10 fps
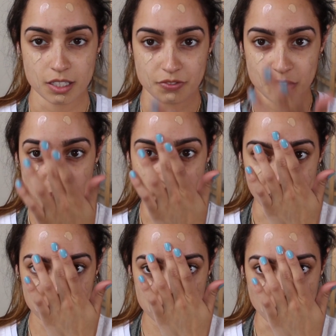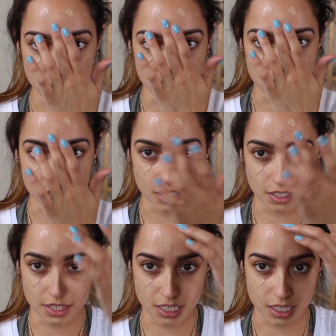If you have
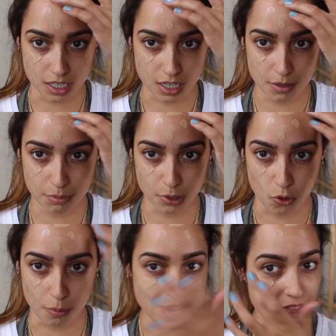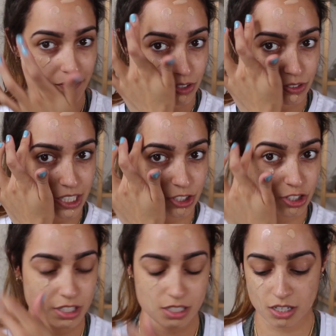tried the Pro Matte
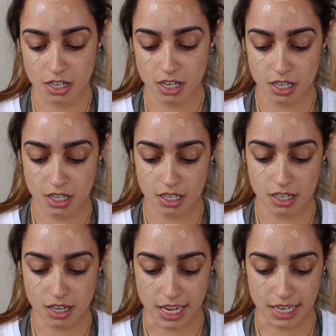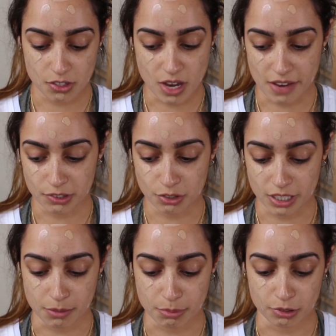Foundation and you haven't
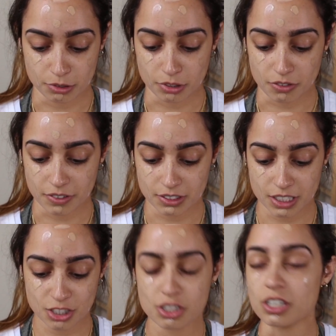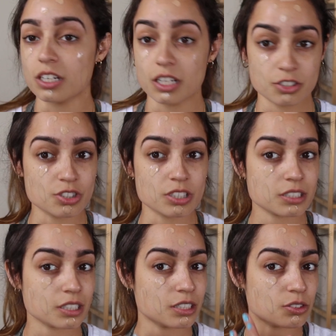tried the Pro Glow Foundation,
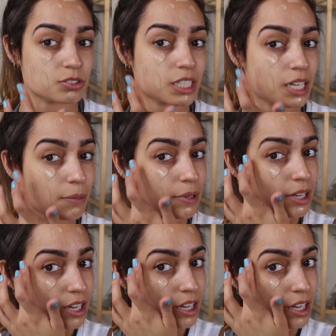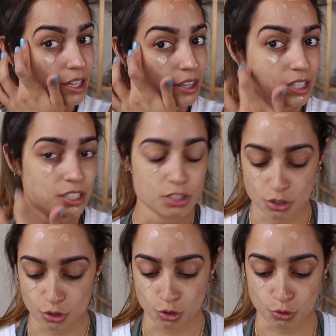just a little tip,
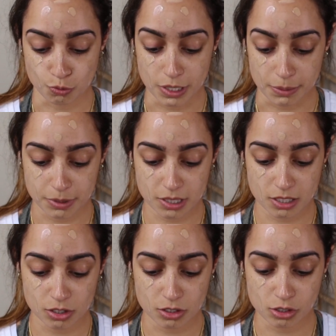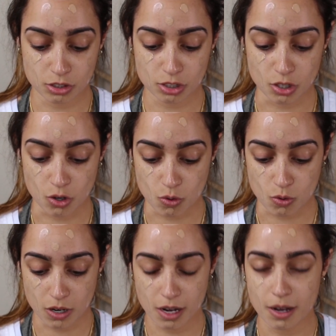this drips
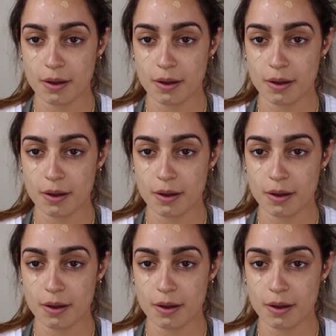so